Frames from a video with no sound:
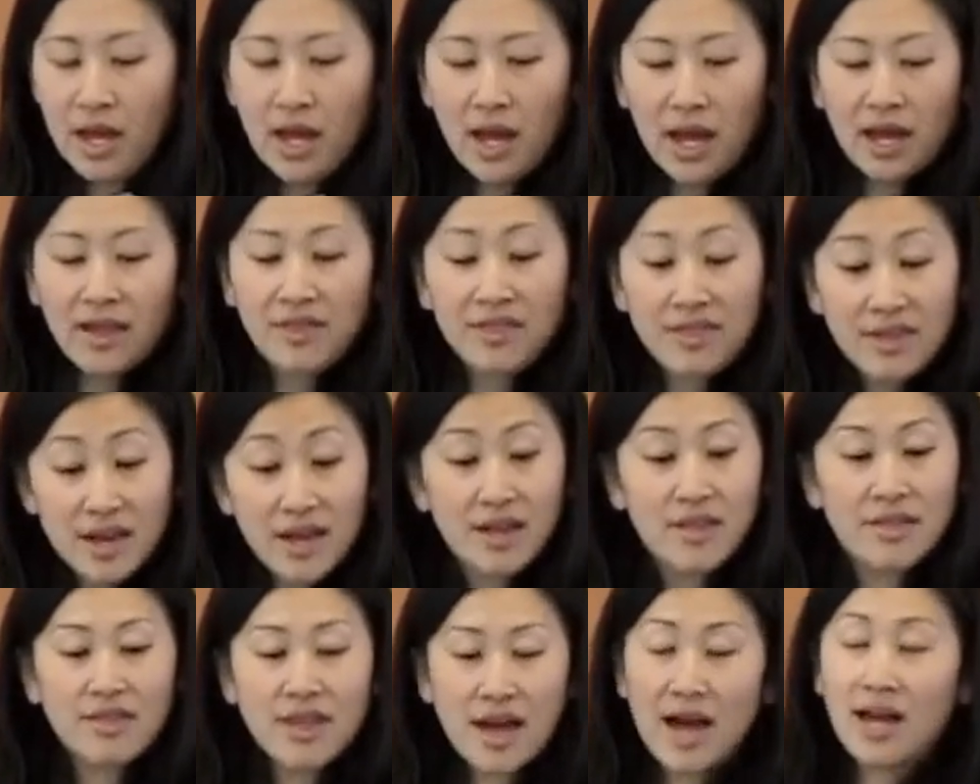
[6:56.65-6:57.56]
And
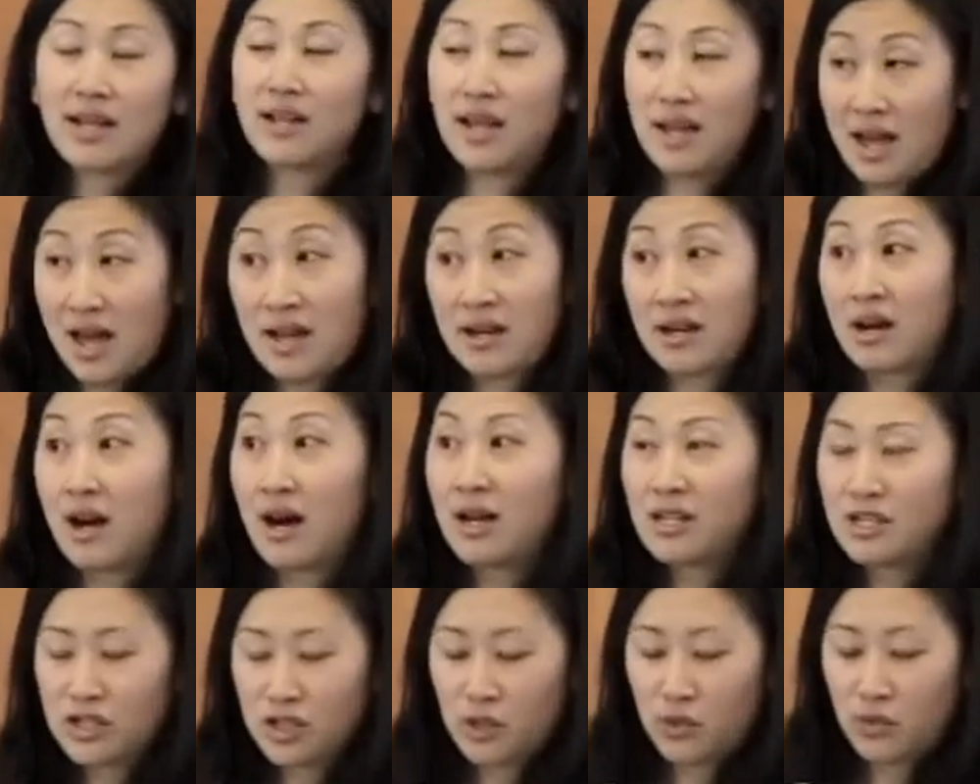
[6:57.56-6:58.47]
then that had a
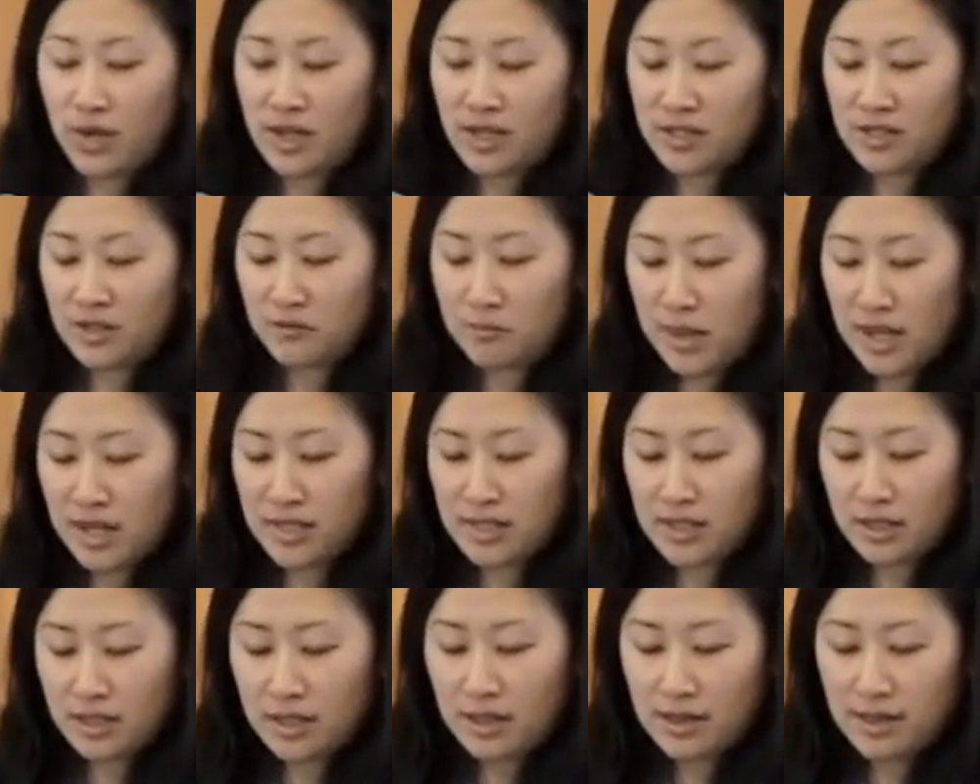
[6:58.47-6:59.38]
consequence of
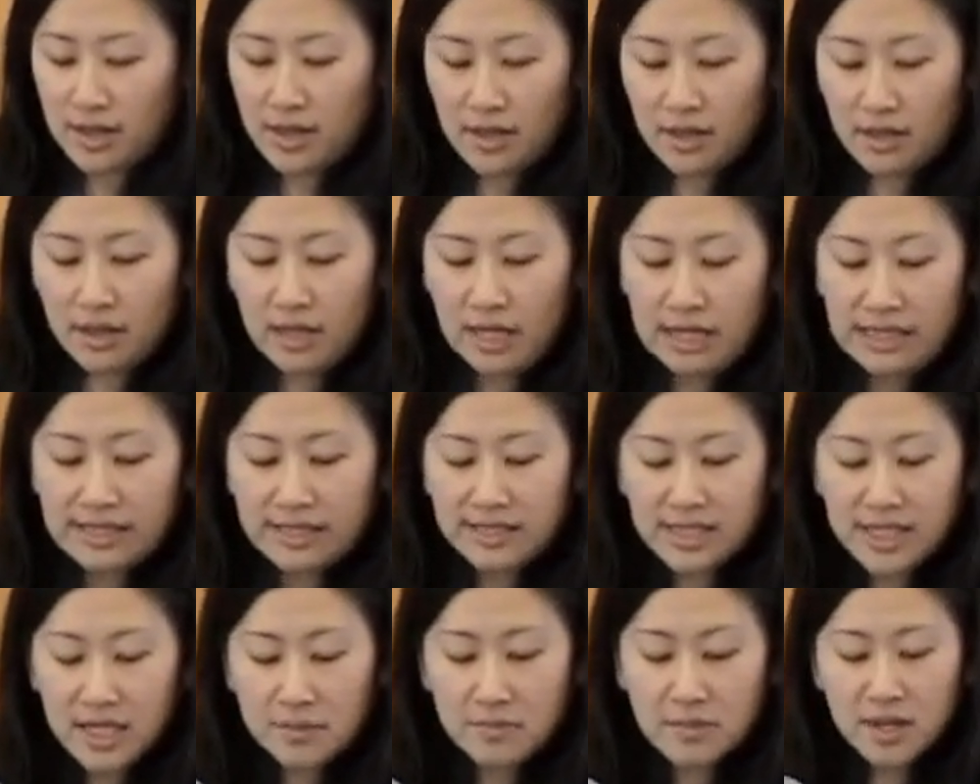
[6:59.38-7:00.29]
basically then
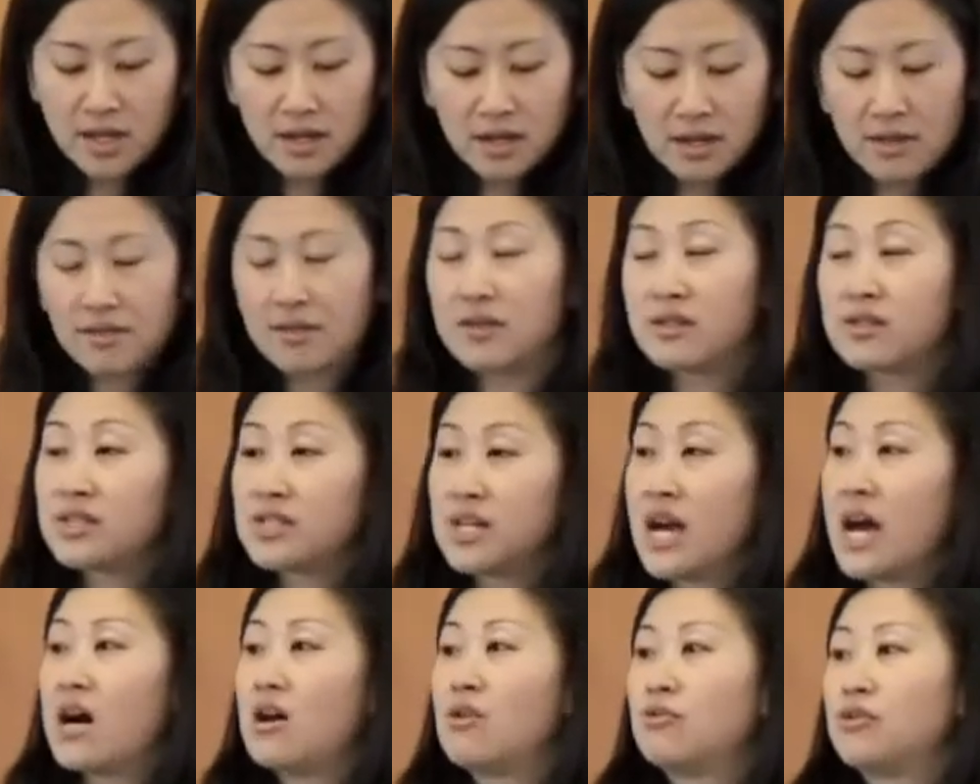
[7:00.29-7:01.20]
dimming the
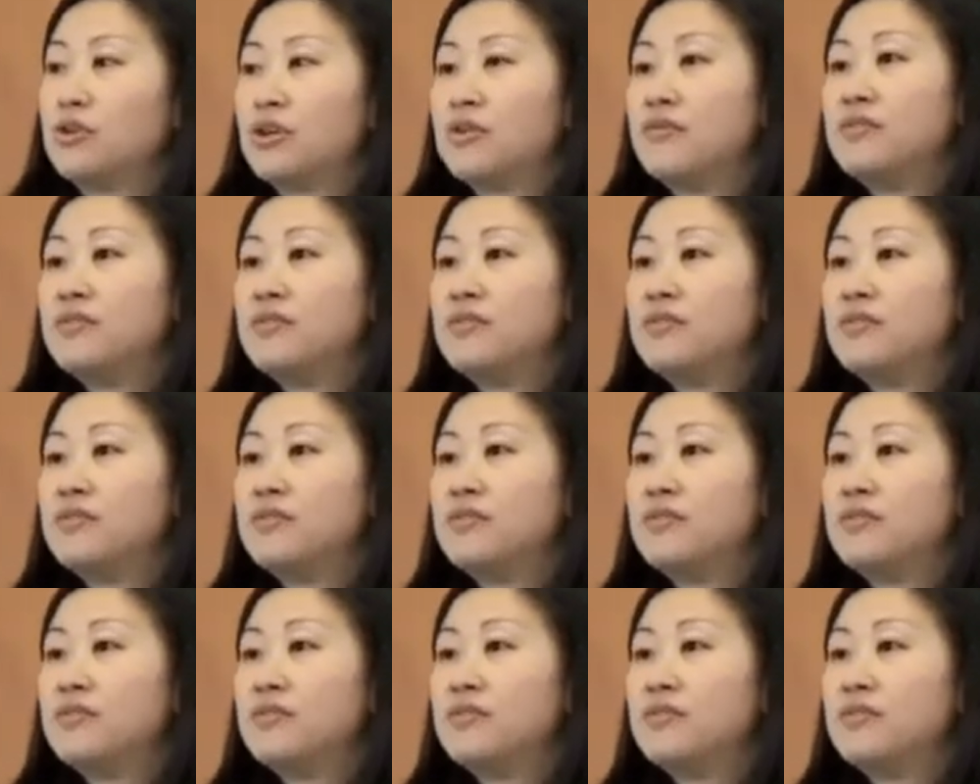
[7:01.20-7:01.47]
sound of